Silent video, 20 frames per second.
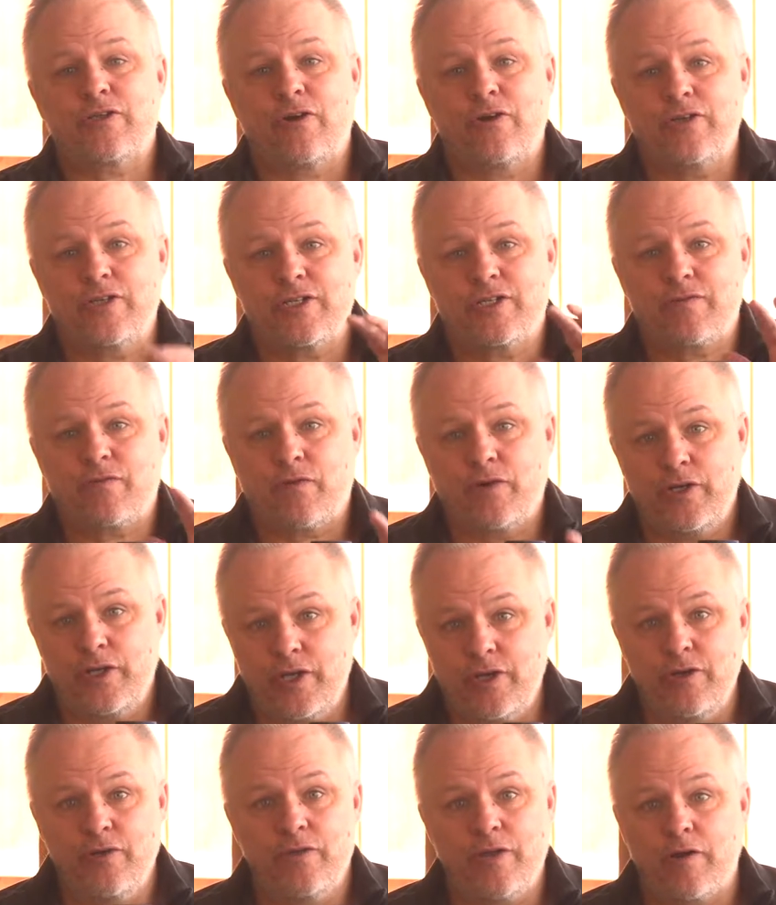aren't just for
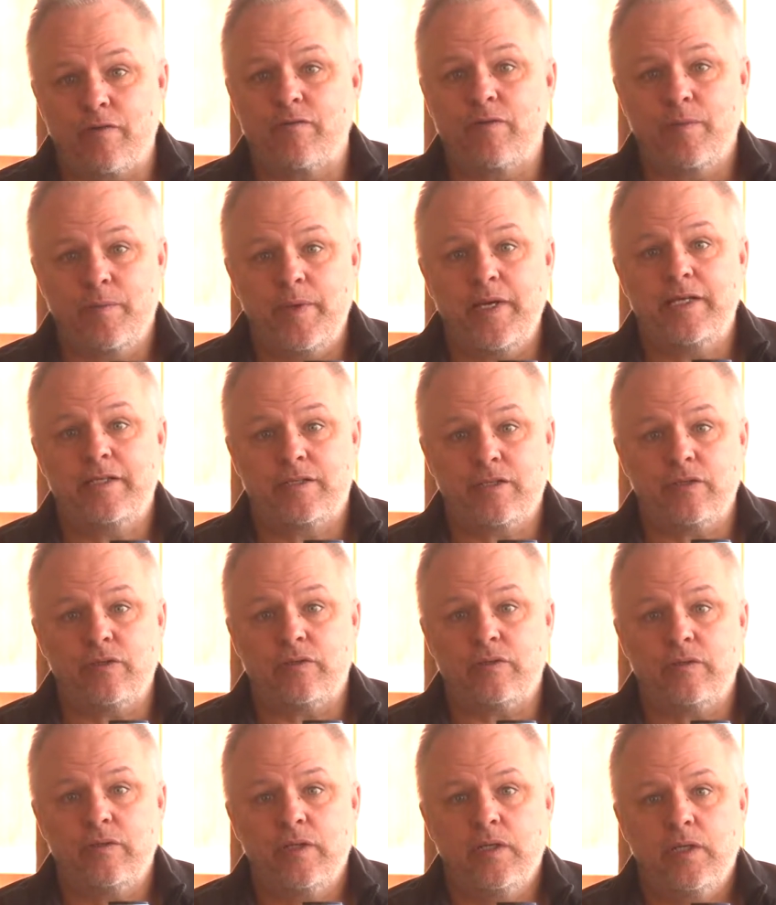you, they're for me
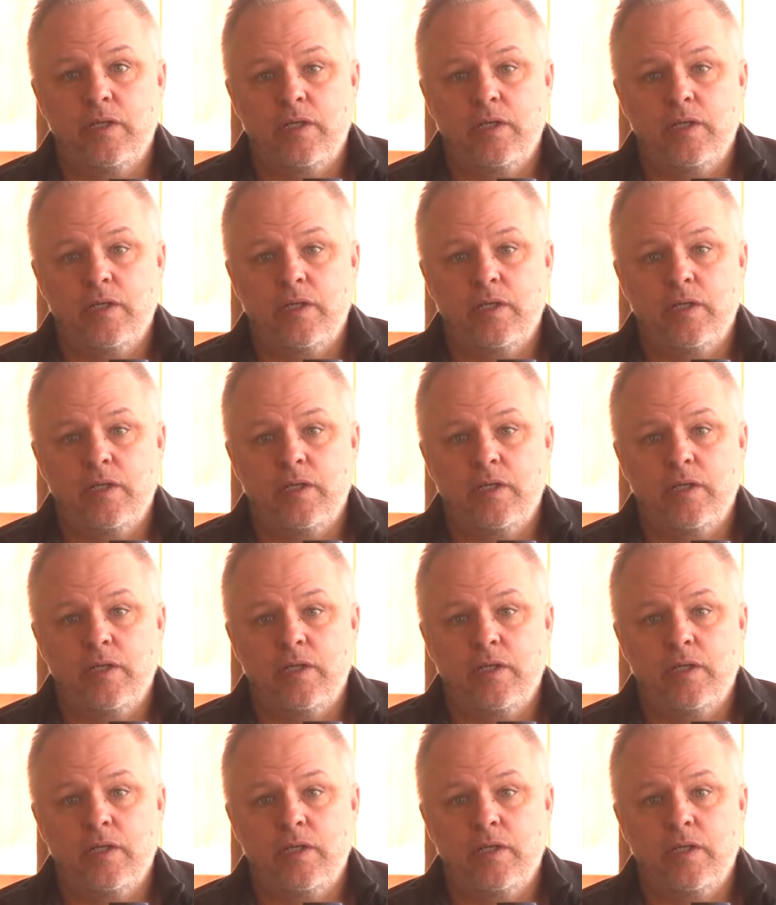too.